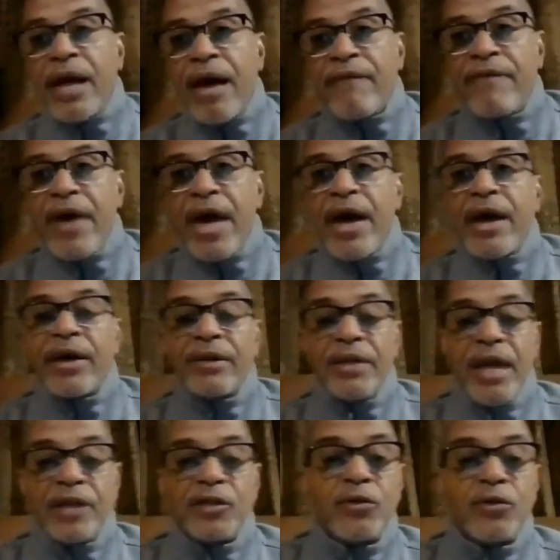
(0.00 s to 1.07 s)
I've had
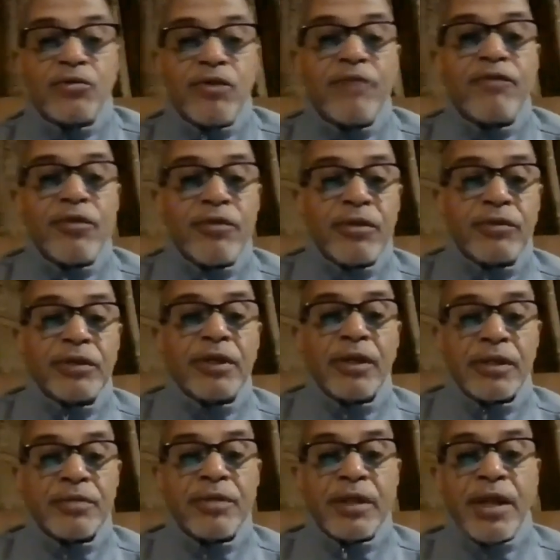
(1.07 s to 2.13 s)
national referee who
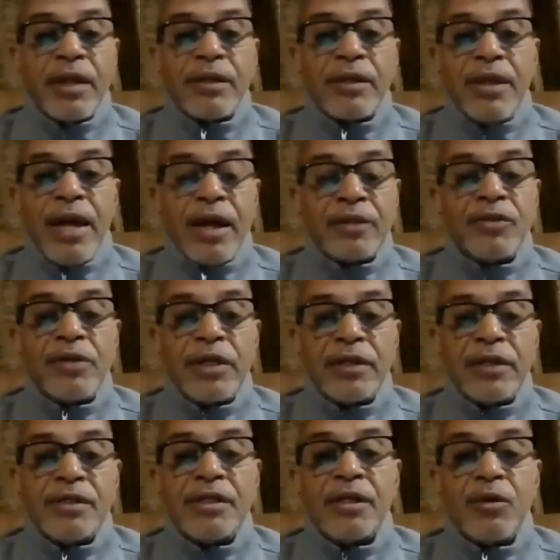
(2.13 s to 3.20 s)
tells me that they actually
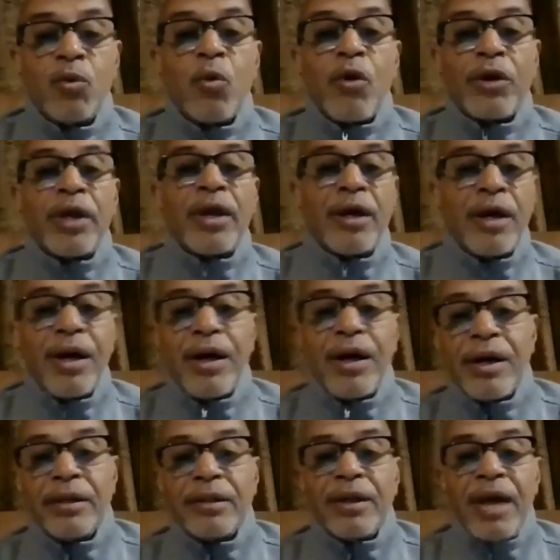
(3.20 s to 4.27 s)
still working
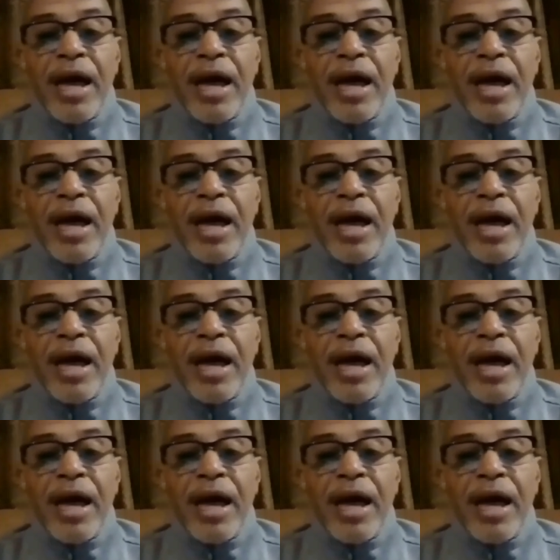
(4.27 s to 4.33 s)
on